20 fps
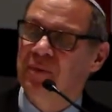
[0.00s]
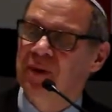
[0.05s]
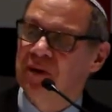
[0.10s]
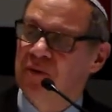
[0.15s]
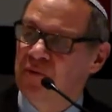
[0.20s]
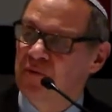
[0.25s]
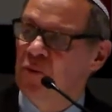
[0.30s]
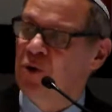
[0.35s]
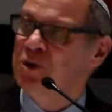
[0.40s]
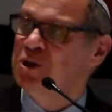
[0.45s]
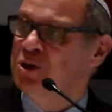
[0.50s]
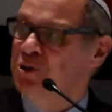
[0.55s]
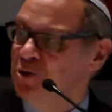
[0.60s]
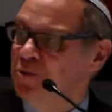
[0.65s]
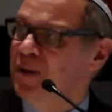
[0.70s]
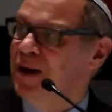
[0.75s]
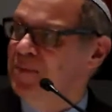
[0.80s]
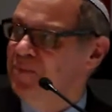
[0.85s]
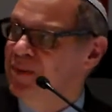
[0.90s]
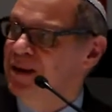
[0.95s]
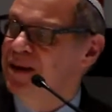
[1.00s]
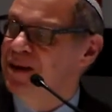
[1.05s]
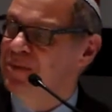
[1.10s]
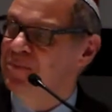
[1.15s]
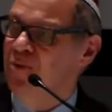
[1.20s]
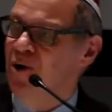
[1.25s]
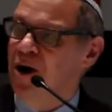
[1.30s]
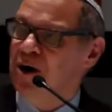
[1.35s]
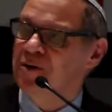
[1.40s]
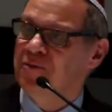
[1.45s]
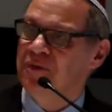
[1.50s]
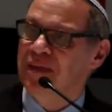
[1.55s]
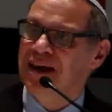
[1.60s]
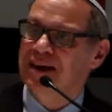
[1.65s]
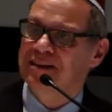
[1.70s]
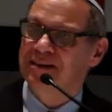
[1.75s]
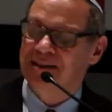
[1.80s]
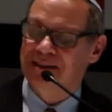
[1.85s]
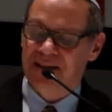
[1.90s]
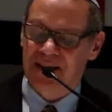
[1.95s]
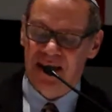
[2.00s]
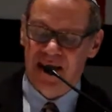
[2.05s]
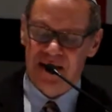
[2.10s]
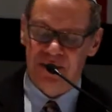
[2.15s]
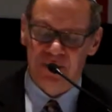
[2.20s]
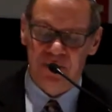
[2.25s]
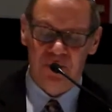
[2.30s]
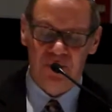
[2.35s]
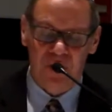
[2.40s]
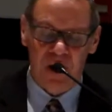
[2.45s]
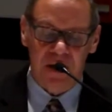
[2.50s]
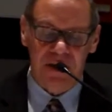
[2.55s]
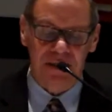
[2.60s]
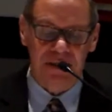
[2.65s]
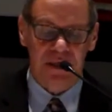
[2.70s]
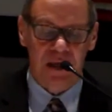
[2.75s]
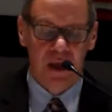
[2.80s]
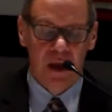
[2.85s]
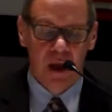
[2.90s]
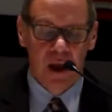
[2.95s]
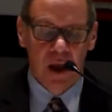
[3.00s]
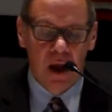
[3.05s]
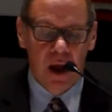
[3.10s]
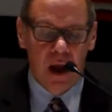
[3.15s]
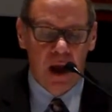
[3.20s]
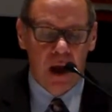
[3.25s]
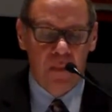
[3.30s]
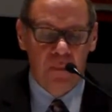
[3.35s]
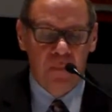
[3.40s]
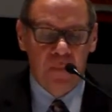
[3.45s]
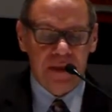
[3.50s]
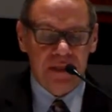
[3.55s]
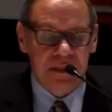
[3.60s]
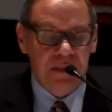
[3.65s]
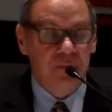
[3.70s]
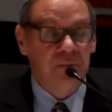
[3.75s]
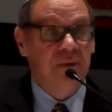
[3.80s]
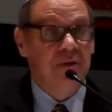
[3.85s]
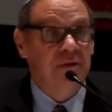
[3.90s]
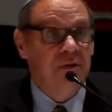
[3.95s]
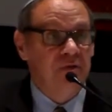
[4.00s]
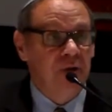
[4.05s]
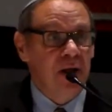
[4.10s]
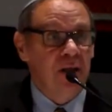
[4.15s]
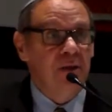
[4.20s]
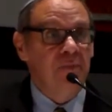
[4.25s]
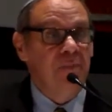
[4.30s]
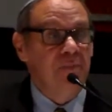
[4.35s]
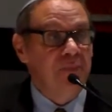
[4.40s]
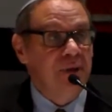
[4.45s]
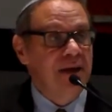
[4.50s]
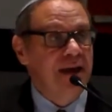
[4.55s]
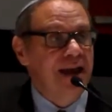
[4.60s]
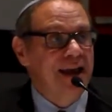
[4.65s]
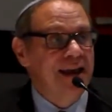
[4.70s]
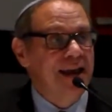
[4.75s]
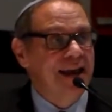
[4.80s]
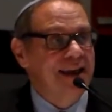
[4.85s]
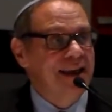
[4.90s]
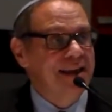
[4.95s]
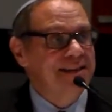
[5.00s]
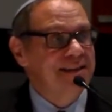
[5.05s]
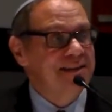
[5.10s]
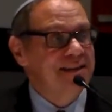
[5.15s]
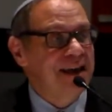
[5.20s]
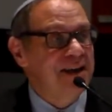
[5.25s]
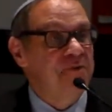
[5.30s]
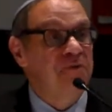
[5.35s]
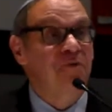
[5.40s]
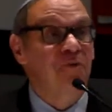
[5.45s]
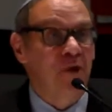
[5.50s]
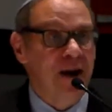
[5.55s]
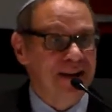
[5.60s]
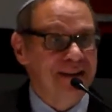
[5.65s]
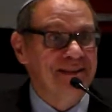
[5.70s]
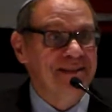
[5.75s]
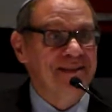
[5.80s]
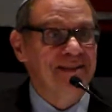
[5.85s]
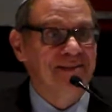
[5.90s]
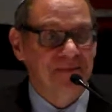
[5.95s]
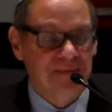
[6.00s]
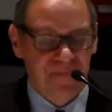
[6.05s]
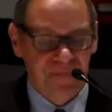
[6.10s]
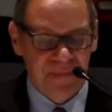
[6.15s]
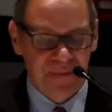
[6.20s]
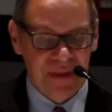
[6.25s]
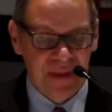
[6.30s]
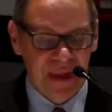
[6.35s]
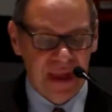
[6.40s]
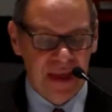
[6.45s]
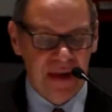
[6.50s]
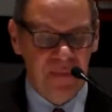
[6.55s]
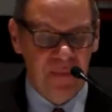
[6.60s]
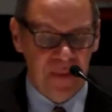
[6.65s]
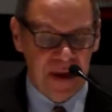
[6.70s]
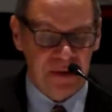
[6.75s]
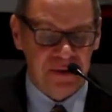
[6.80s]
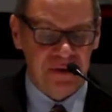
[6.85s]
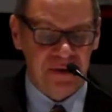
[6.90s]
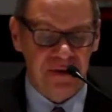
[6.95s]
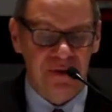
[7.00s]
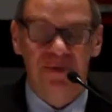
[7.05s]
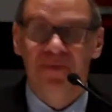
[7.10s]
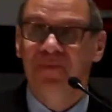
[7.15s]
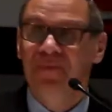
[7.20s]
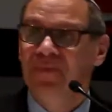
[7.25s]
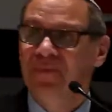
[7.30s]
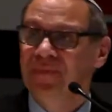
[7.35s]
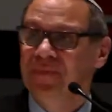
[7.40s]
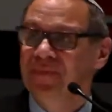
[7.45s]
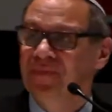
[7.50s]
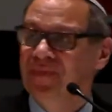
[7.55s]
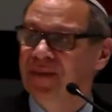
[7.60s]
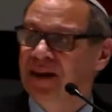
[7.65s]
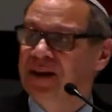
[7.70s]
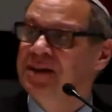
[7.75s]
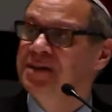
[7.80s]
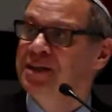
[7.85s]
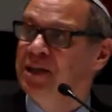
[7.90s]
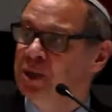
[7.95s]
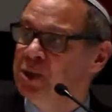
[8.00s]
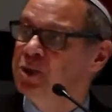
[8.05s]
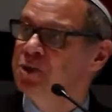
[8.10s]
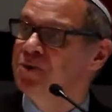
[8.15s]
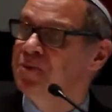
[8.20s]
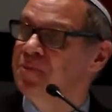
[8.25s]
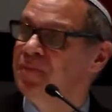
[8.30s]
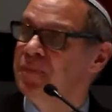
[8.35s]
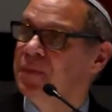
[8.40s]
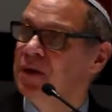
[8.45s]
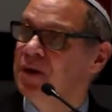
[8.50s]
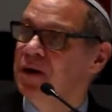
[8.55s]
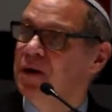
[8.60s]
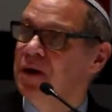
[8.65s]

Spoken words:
being forced to by being part of that enterprise, but to develop and to get a friend and a mentor and a teacher.